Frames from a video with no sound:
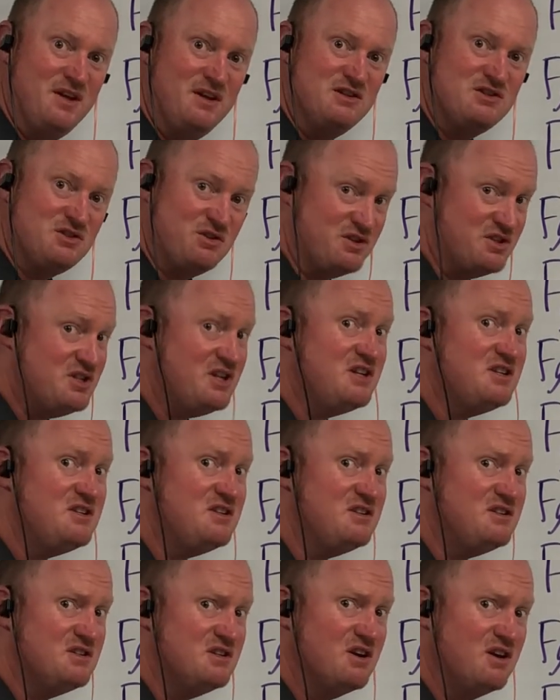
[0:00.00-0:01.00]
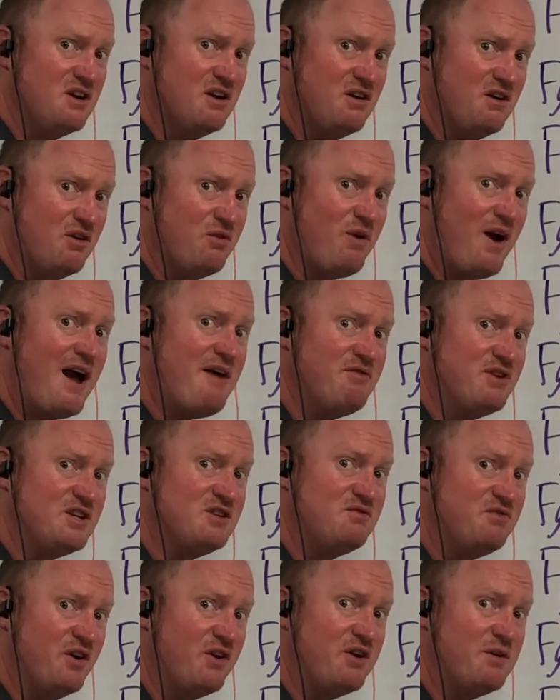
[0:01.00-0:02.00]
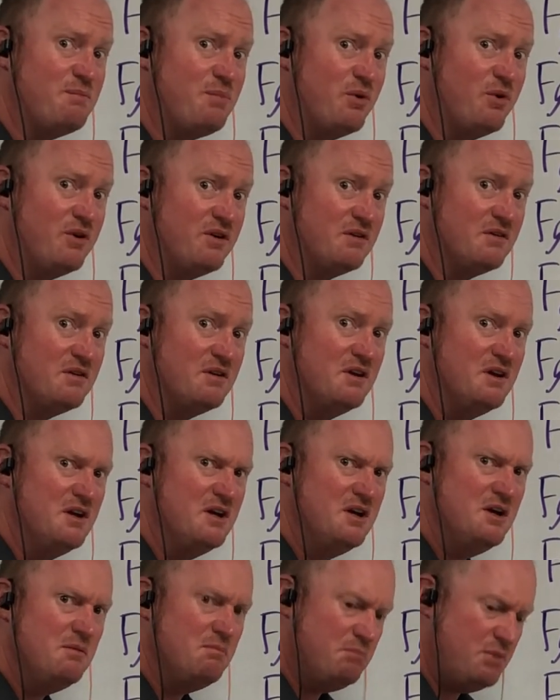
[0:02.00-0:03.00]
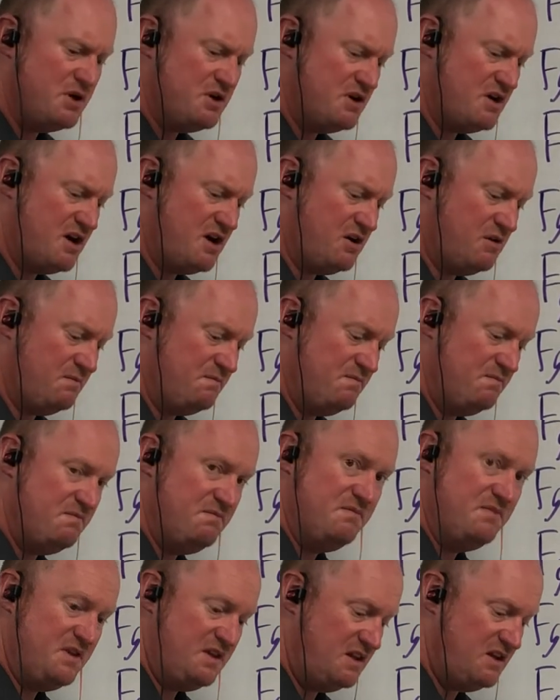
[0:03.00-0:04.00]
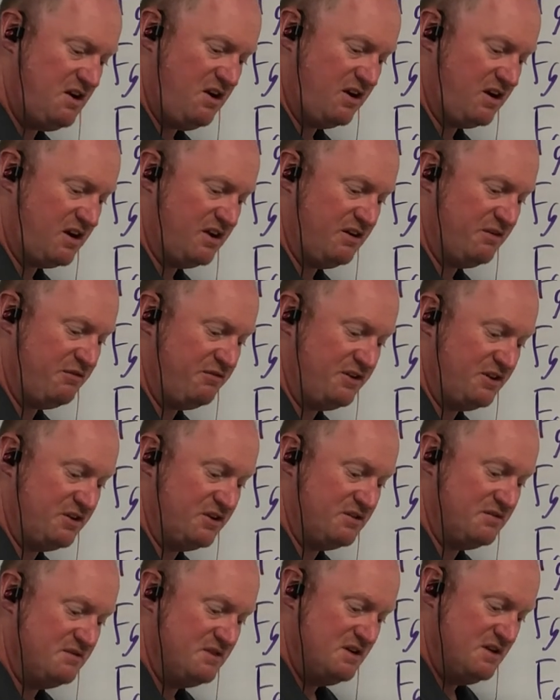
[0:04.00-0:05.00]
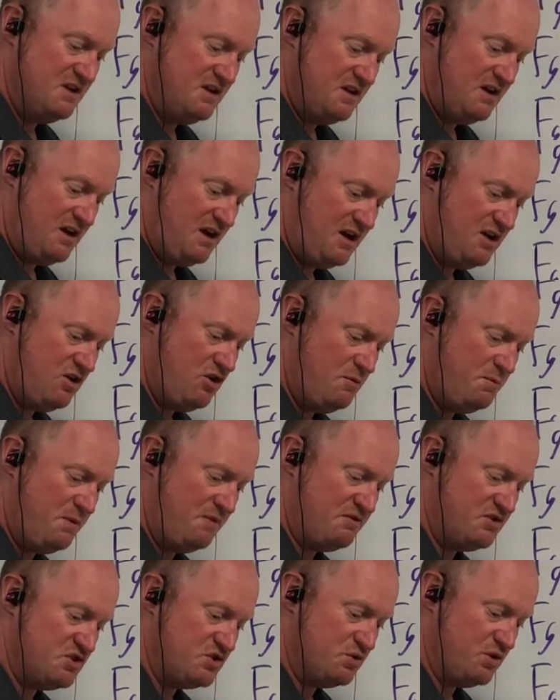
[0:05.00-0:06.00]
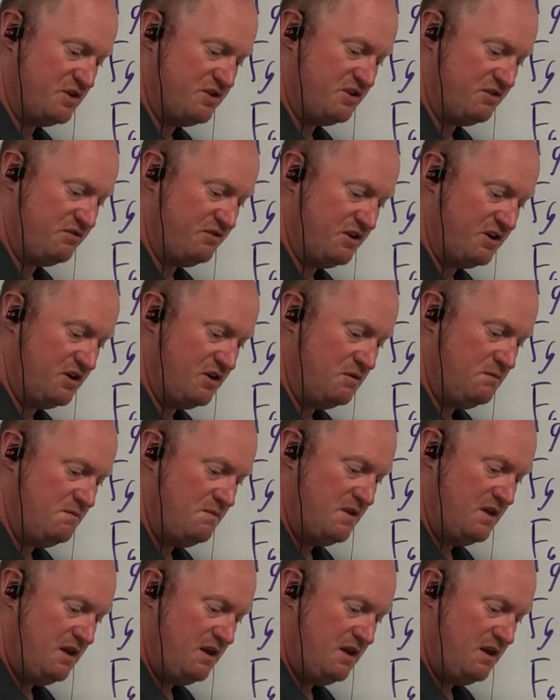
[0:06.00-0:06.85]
So the sun's gravity is very important. But no, you aren't going to feel it. I hope you've enjoyed this video.